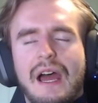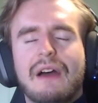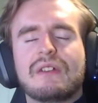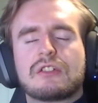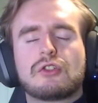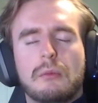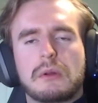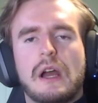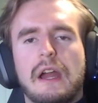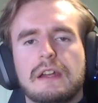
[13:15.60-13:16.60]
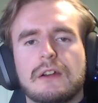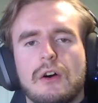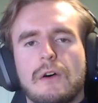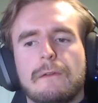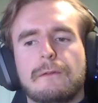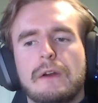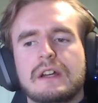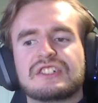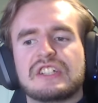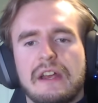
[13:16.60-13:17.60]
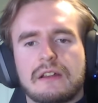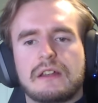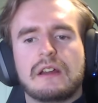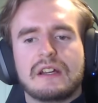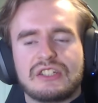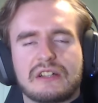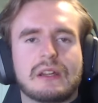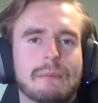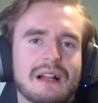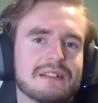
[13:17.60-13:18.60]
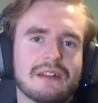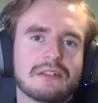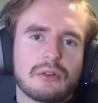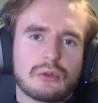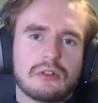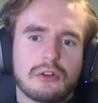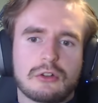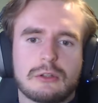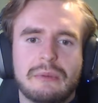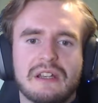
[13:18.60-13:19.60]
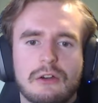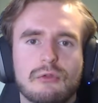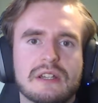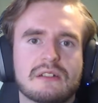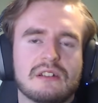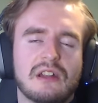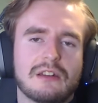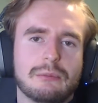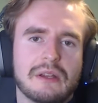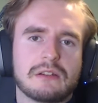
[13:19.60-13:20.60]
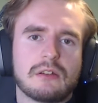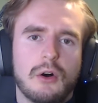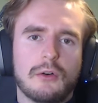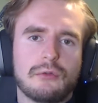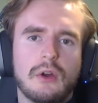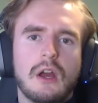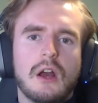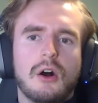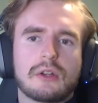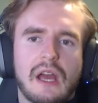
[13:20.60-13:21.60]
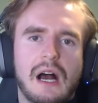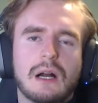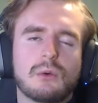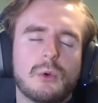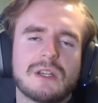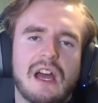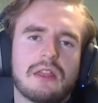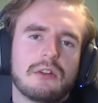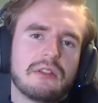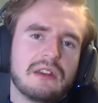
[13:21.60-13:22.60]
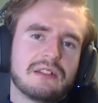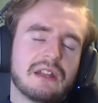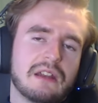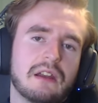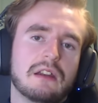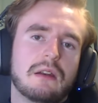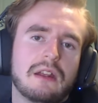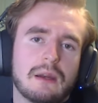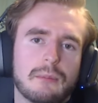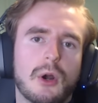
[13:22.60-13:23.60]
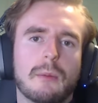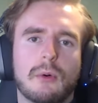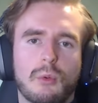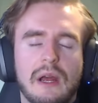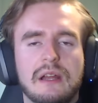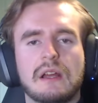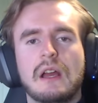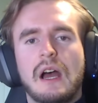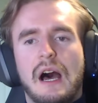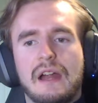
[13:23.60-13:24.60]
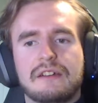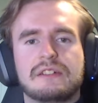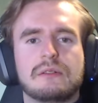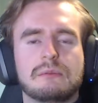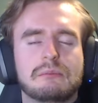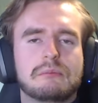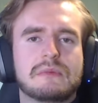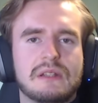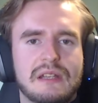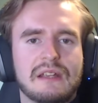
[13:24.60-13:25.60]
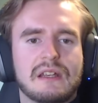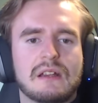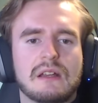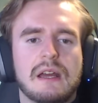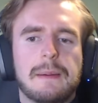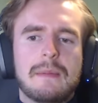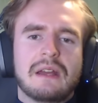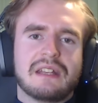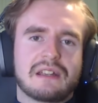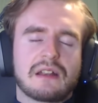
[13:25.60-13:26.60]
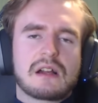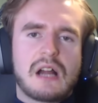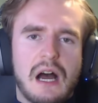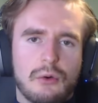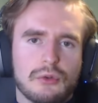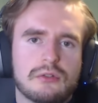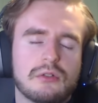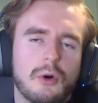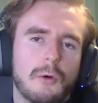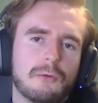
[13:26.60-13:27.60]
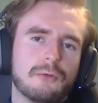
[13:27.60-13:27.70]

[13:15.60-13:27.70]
having some kind of checks and balances, so to speak, and risk assessment of okay, how can we gather this data in a proper way, and taking taking account of